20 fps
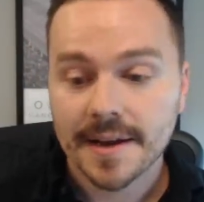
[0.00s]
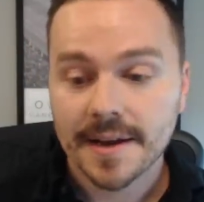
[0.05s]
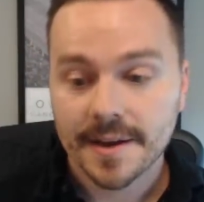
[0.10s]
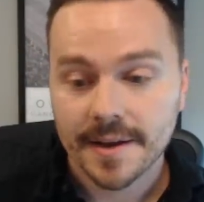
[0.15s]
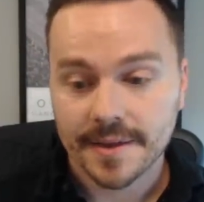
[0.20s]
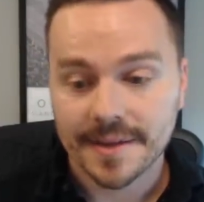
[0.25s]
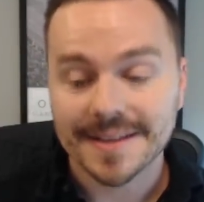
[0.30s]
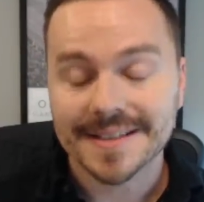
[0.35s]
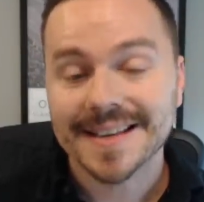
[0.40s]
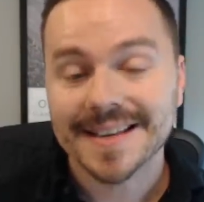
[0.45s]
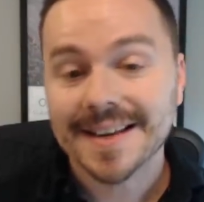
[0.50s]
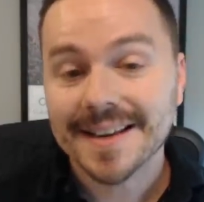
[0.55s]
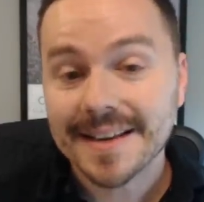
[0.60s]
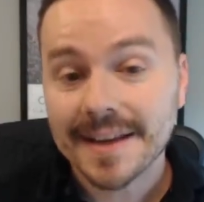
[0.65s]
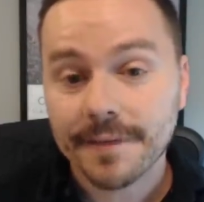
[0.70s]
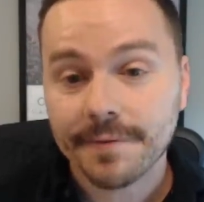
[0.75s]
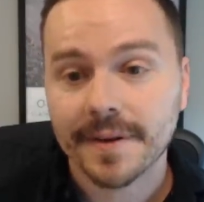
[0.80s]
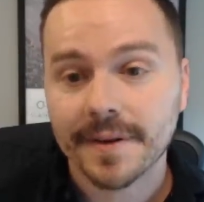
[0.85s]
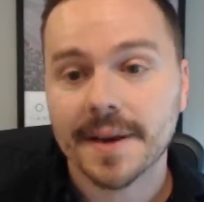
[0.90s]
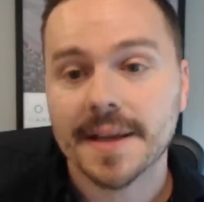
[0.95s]
the
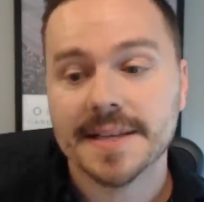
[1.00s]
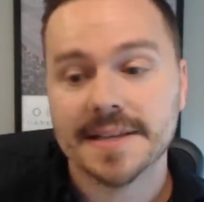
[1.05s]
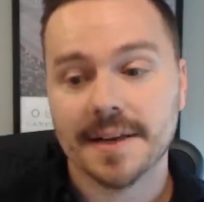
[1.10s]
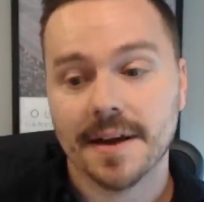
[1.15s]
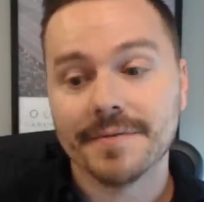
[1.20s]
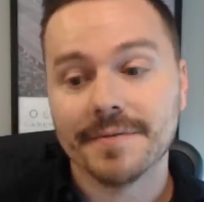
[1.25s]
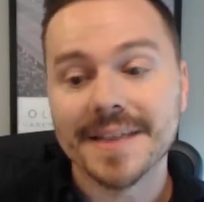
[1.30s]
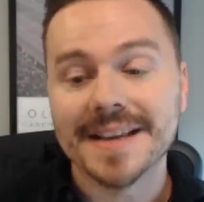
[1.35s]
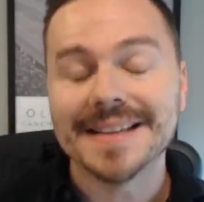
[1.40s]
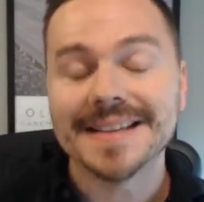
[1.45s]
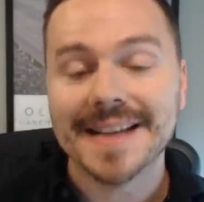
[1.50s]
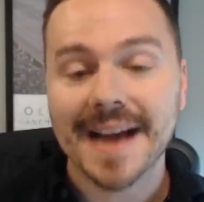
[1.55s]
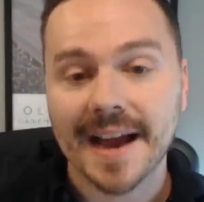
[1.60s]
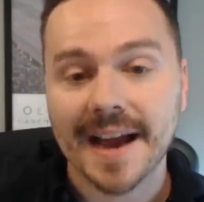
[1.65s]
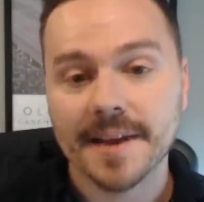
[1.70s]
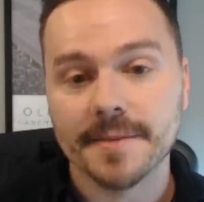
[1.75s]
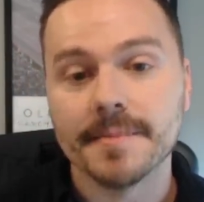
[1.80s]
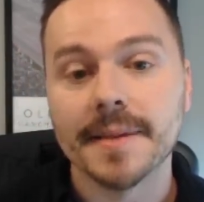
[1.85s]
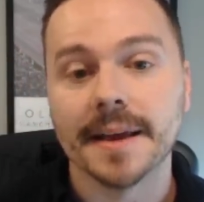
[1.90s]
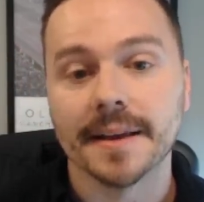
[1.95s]
significance of the
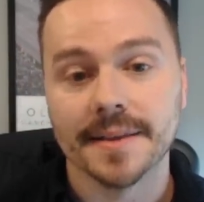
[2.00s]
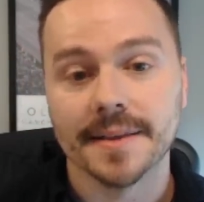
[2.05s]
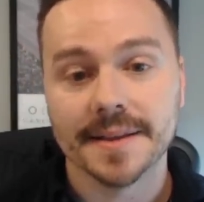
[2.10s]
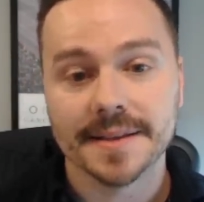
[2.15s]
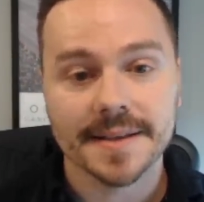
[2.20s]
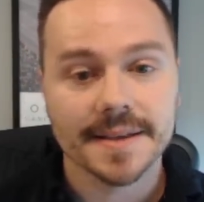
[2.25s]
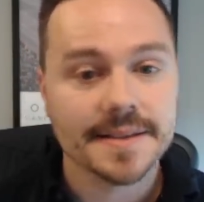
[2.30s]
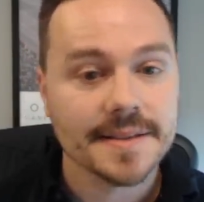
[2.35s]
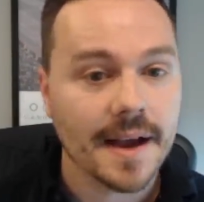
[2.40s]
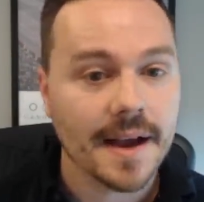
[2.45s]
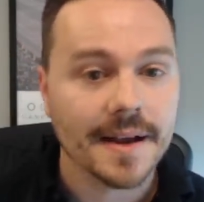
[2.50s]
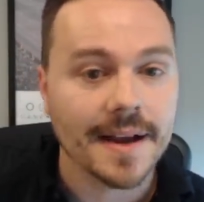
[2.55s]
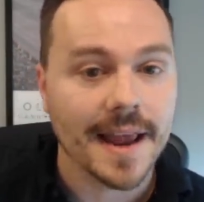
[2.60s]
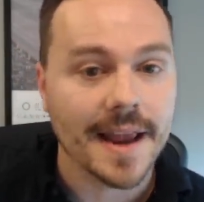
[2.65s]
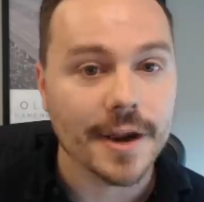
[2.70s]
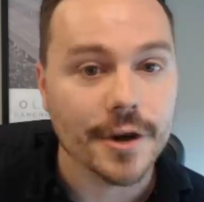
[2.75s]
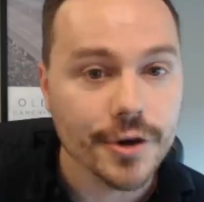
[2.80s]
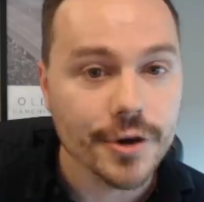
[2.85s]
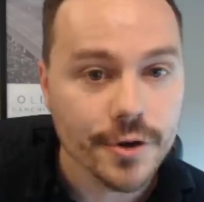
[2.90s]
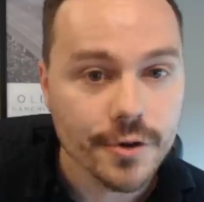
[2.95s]
timing. This is not
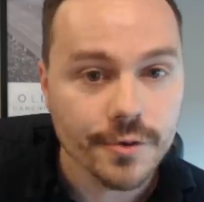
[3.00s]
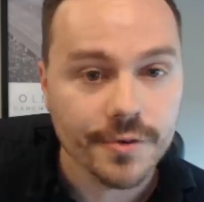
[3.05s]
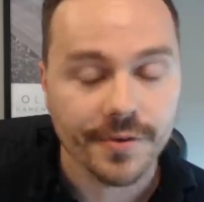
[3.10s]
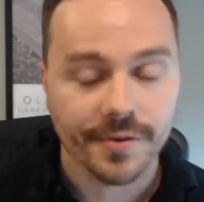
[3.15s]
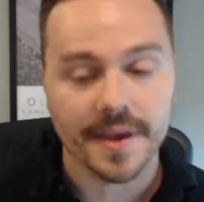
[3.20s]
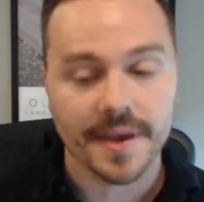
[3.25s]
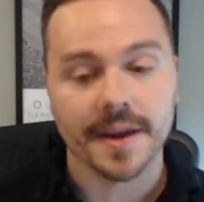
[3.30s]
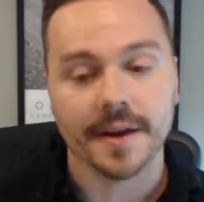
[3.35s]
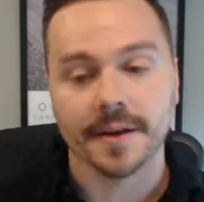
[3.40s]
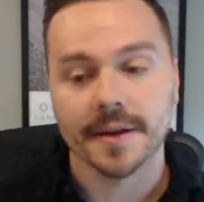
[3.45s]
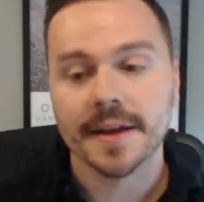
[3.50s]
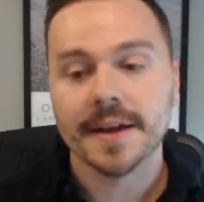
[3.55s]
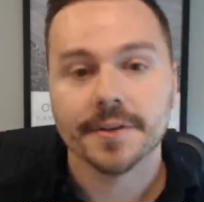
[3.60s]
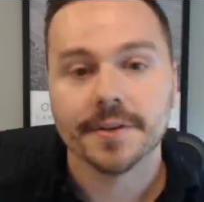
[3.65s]
a new thing.